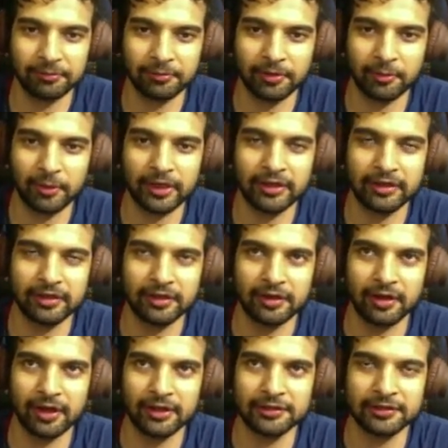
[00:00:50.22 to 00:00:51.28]
quite
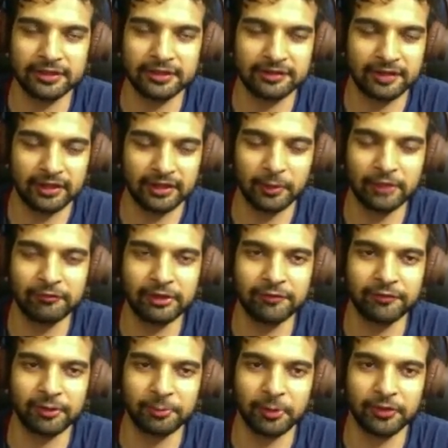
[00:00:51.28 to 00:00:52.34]
honestly, it's like a win-win
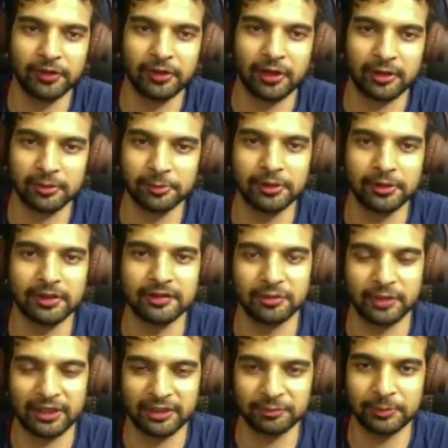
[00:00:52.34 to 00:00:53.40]
for both the contributors as
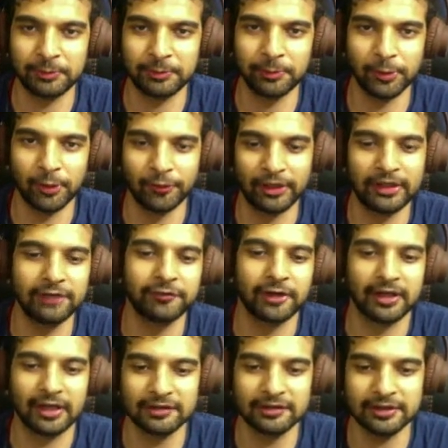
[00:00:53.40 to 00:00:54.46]
well as people who are waiting for an
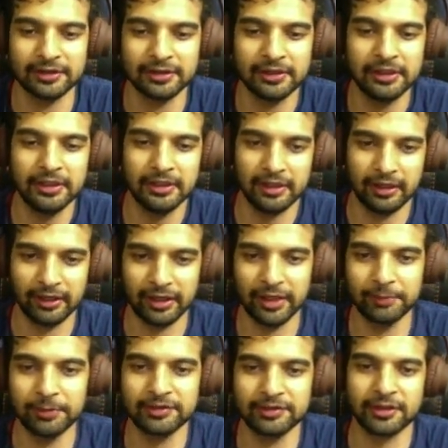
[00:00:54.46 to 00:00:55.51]
answer. It
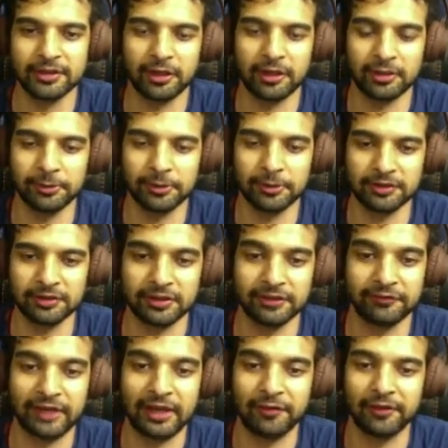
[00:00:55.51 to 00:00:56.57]
enables the contributors to
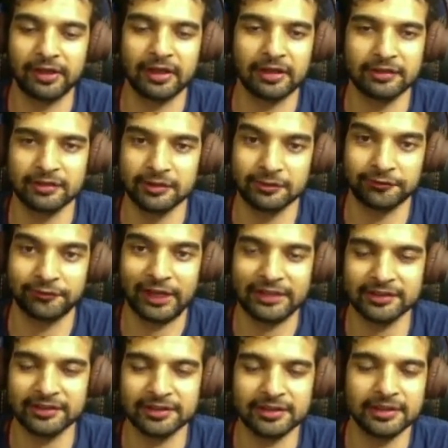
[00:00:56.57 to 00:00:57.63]
give relevant answers
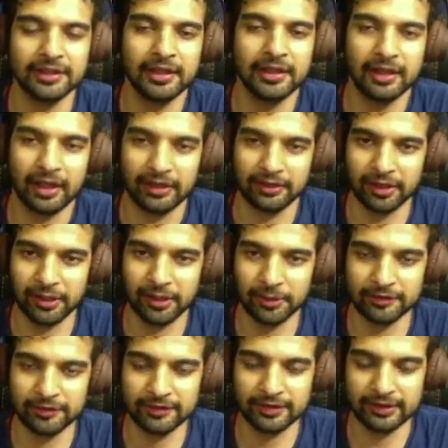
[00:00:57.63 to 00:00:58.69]
faster, and it
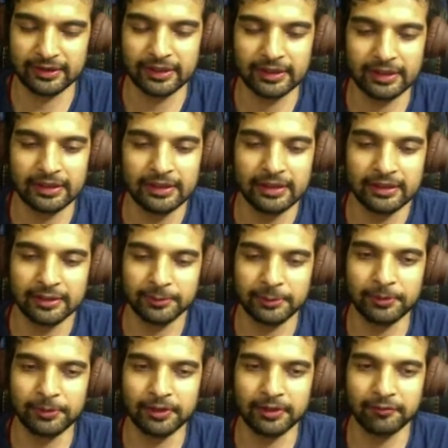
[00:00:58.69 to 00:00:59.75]
allows the
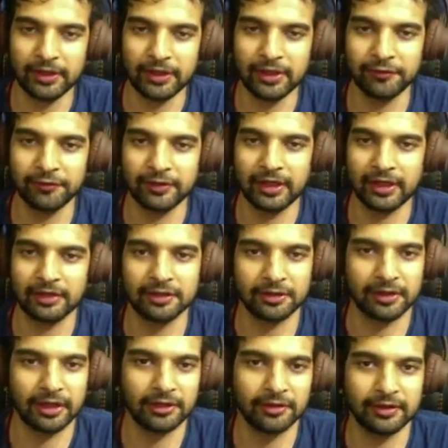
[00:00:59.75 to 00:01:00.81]
people waiting for the answer
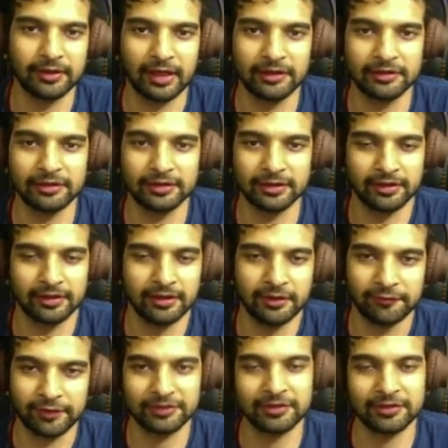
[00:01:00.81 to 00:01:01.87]
to get to the answer
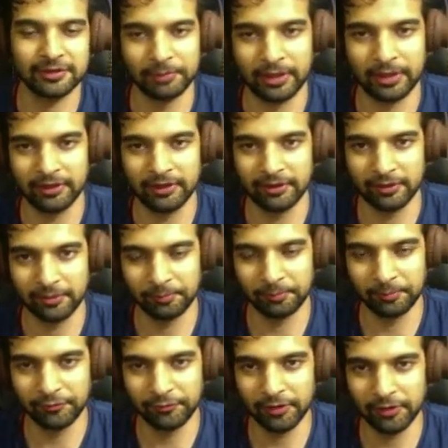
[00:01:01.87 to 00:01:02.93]
faster. But
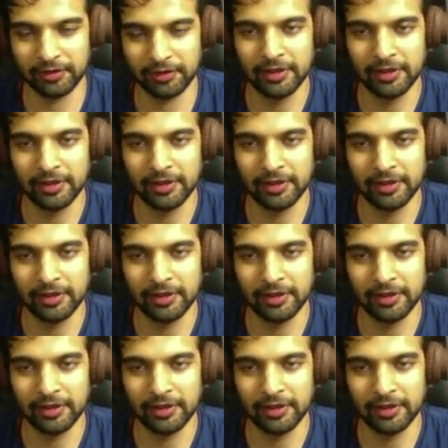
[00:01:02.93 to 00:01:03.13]
before